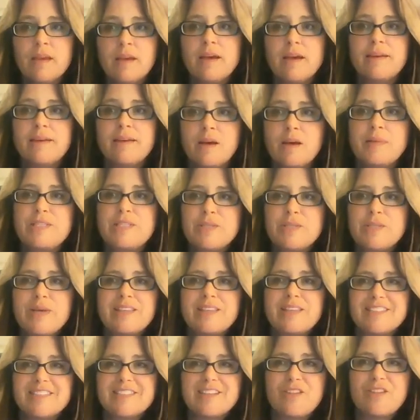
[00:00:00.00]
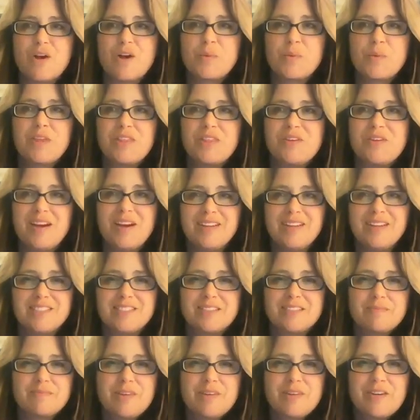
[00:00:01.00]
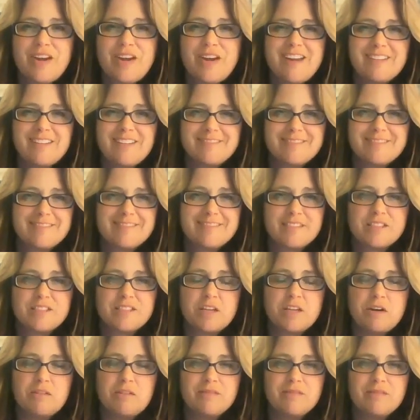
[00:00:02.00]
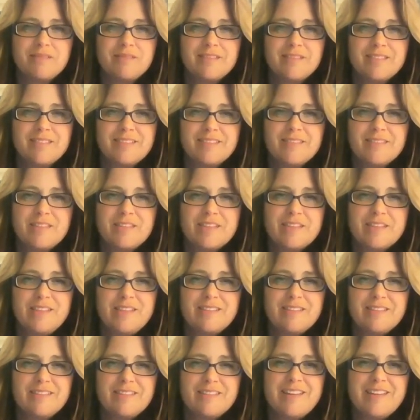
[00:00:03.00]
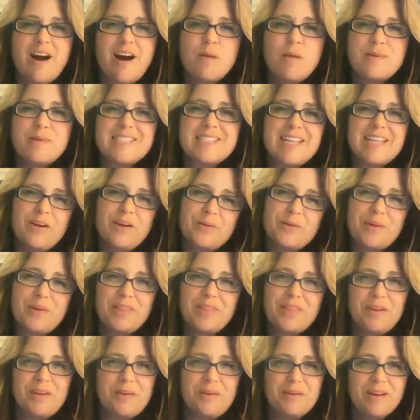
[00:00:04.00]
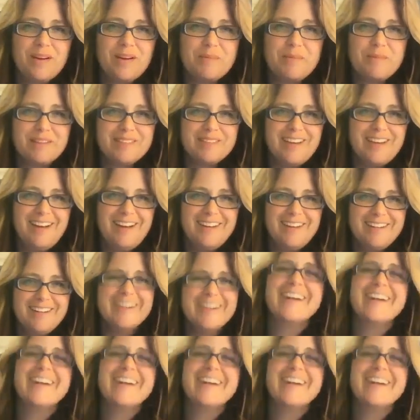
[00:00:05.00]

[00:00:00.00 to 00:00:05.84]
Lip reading: And I'll be doing this along with you guys, okay? So I'll be scared with you. How about that?